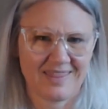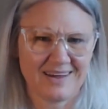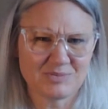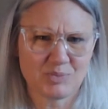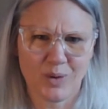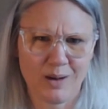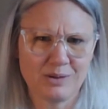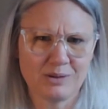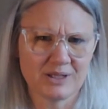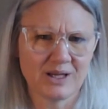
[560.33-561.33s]
That's
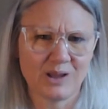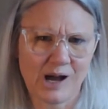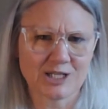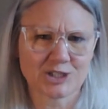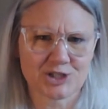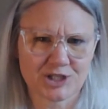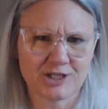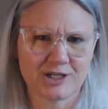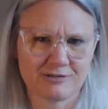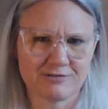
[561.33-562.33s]
probably a lot of
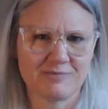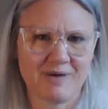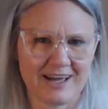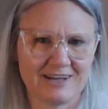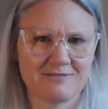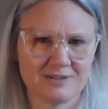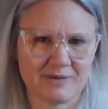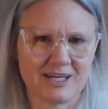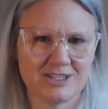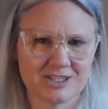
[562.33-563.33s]
sugar for my
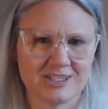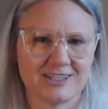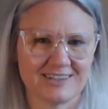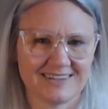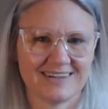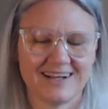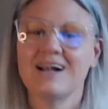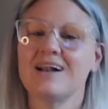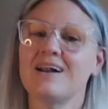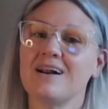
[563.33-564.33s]
inflammation.
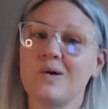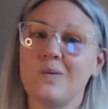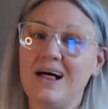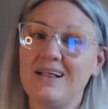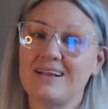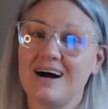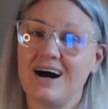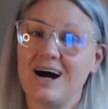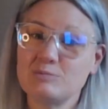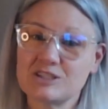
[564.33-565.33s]
Well,
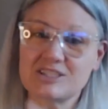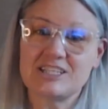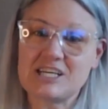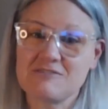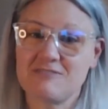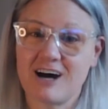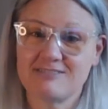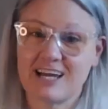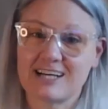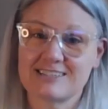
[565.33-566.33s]
I'm just going to eat
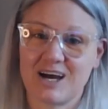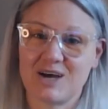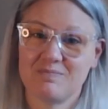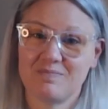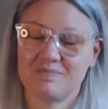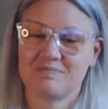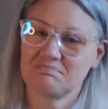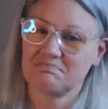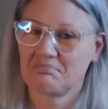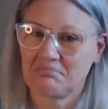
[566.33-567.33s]
5 next time.
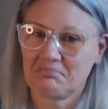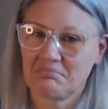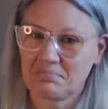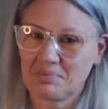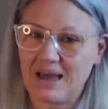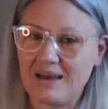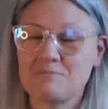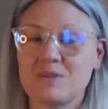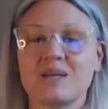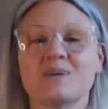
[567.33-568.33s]

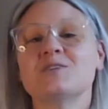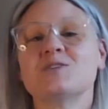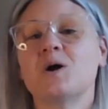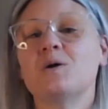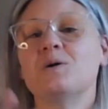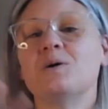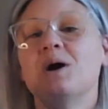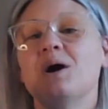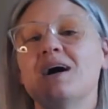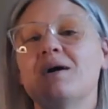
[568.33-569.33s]
Okay. So
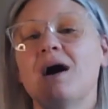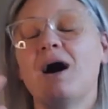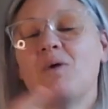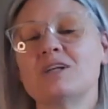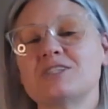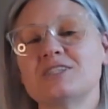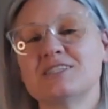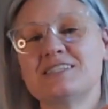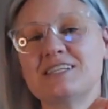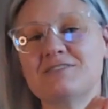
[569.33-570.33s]
I want you to
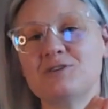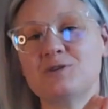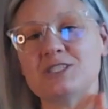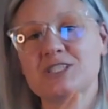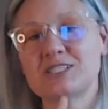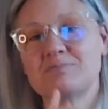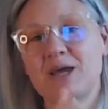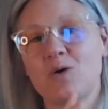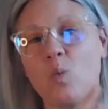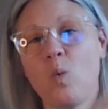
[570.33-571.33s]
see if you can just
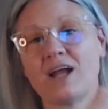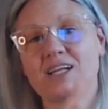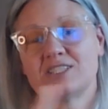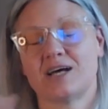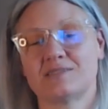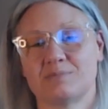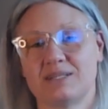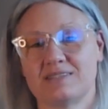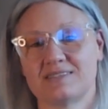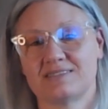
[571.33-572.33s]
make one
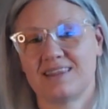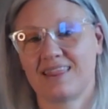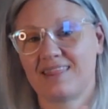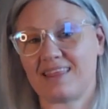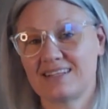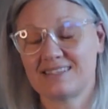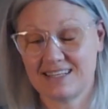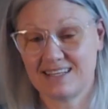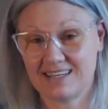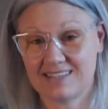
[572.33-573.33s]
adjustment. That's
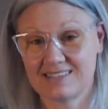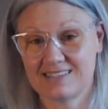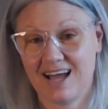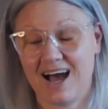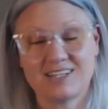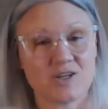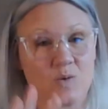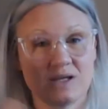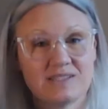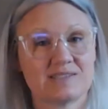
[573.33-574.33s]
it. I don't
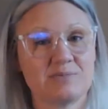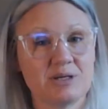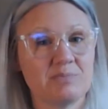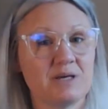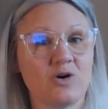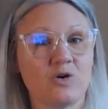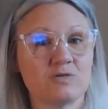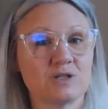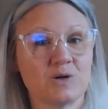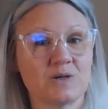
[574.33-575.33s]
want this to be a big
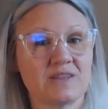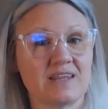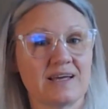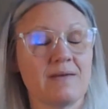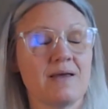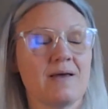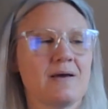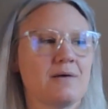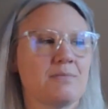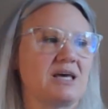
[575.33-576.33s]
overloaded thing,
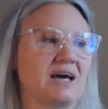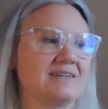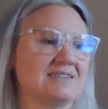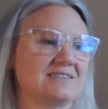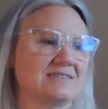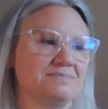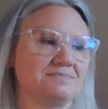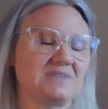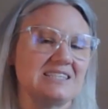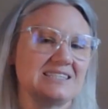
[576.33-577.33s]
because
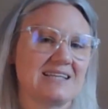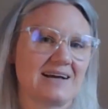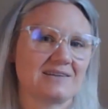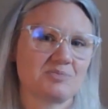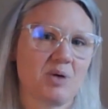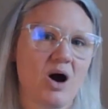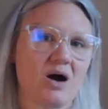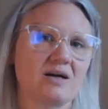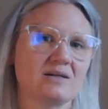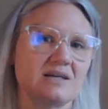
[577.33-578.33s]
this next
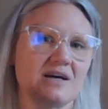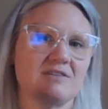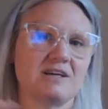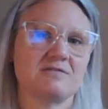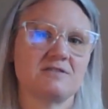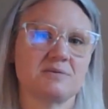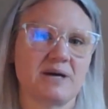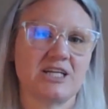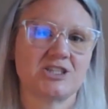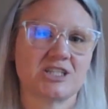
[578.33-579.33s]
part of
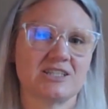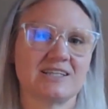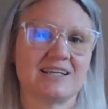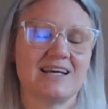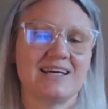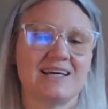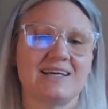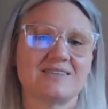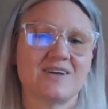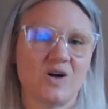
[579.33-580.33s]
inflammation
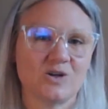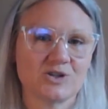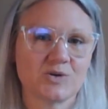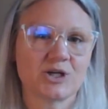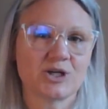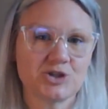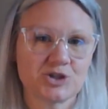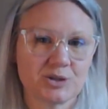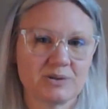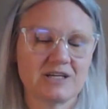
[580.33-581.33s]
is also a
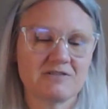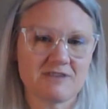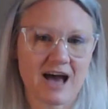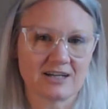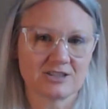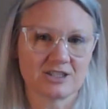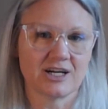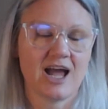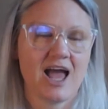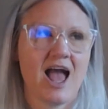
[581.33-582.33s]
contributing
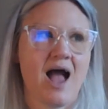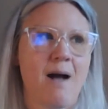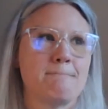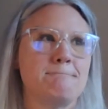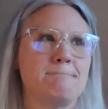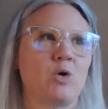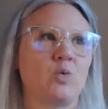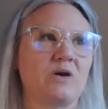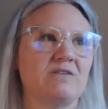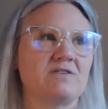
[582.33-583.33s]
factor, but
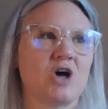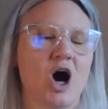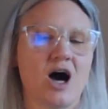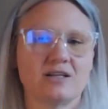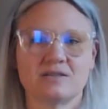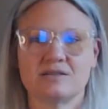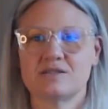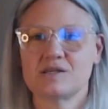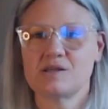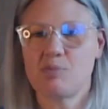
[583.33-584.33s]
we've gotten
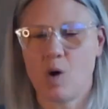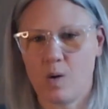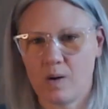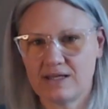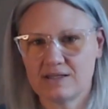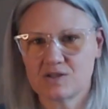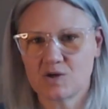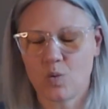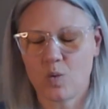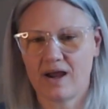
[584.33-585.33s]
to the point
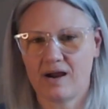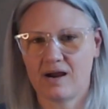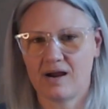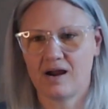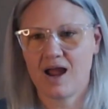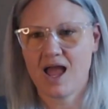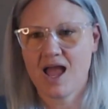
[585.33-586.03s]
where